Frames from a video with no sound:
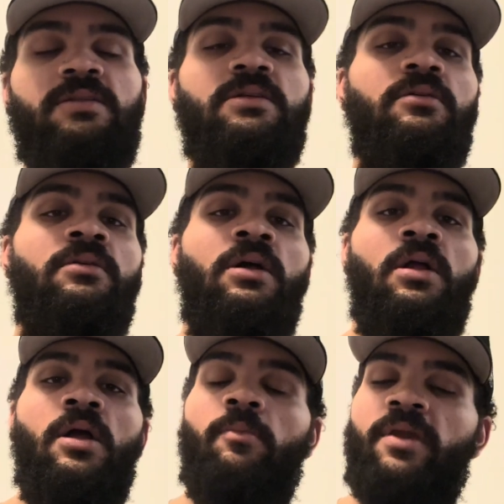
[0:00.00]
So
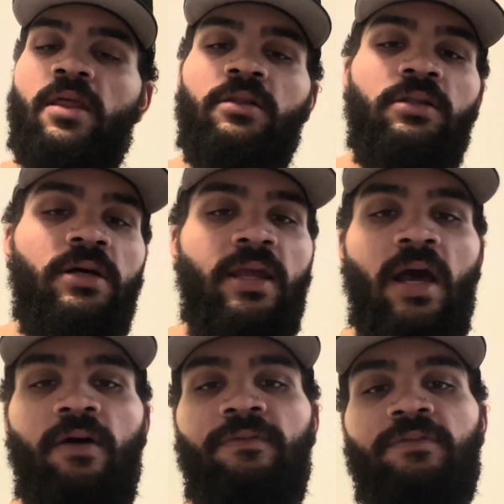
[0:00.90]
be on the
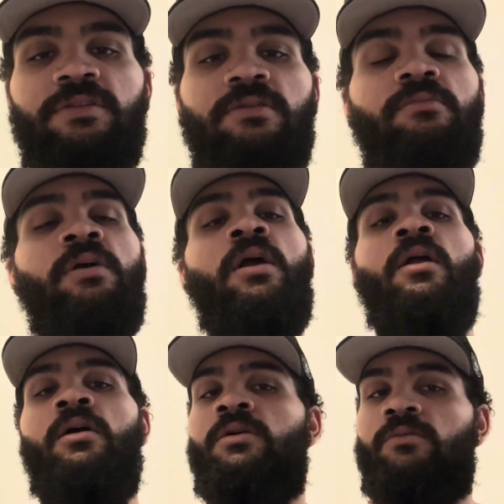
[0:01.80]
lookout for some
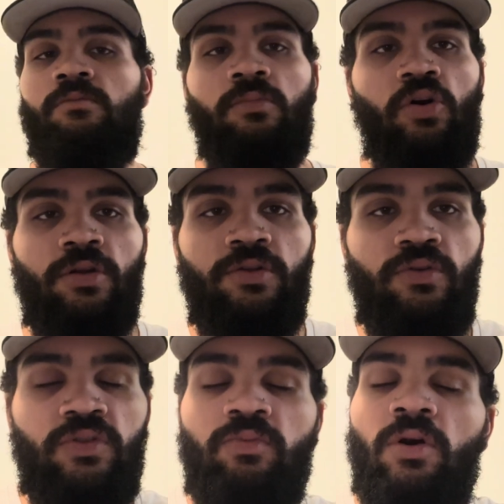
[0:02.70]
more
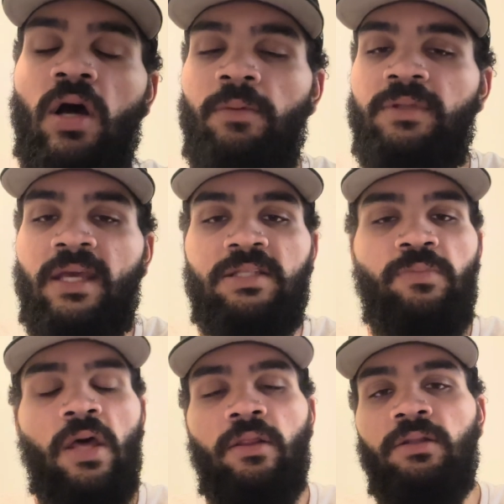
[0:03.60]
news, more updates.
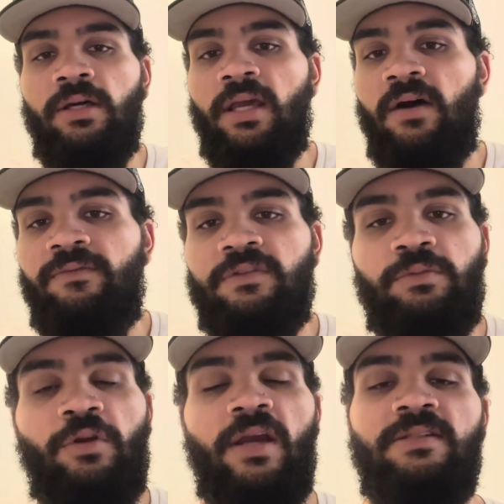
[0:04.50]
Be on the lookout for
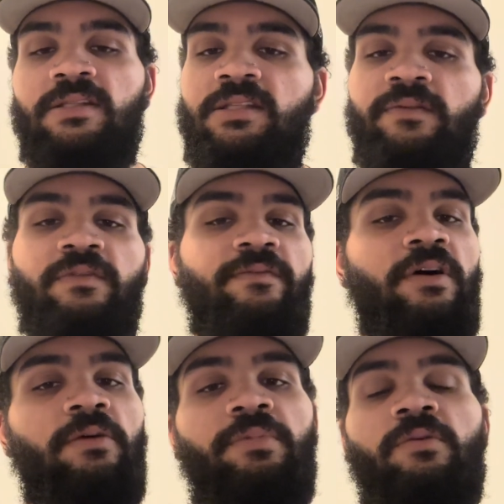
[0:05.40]
some crazy stuff
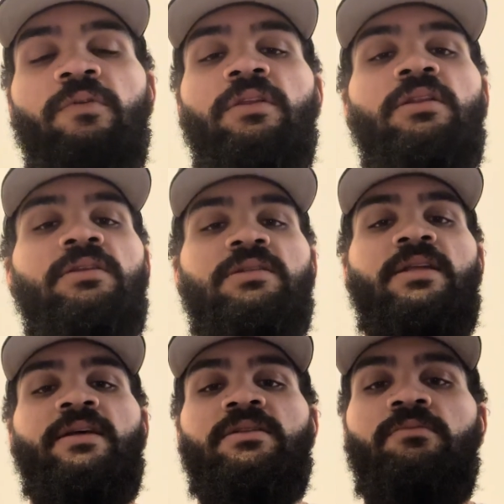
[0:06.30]
developing within this
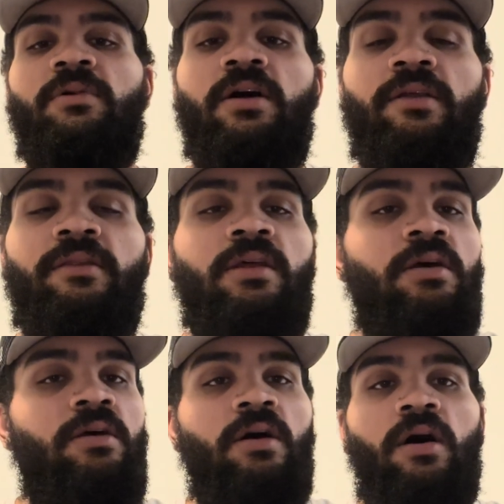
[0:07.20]
next month.
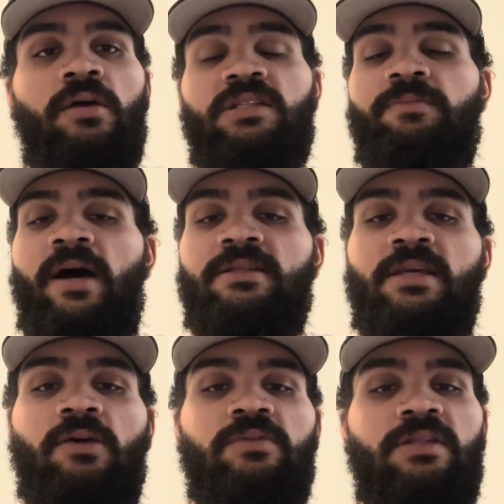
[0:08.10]

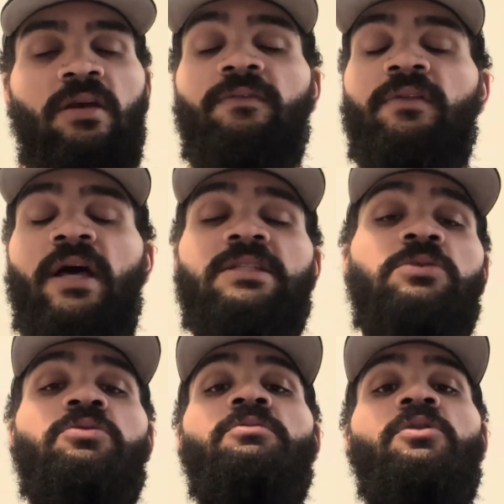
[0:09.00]
Spytech was there for that
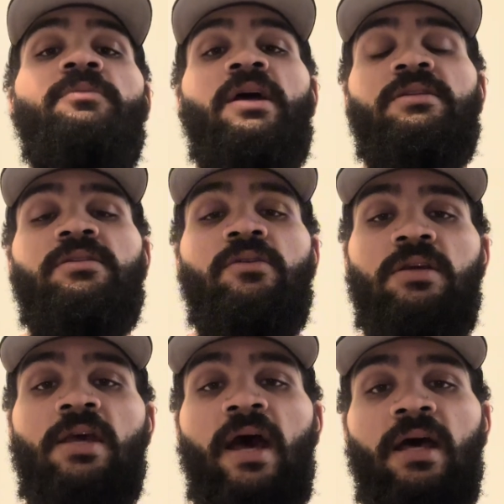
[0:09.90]
Super Bowl, man, so
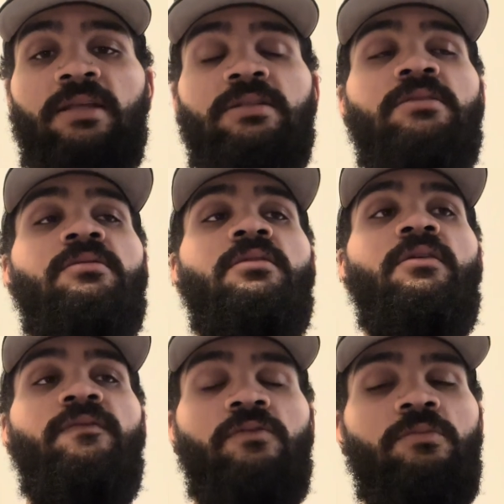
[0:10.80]
he has
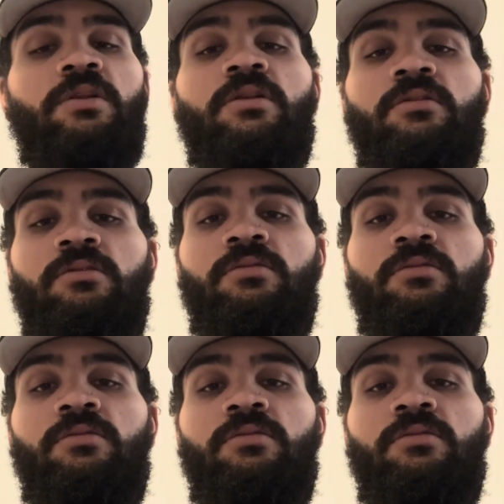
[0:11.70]
the formula.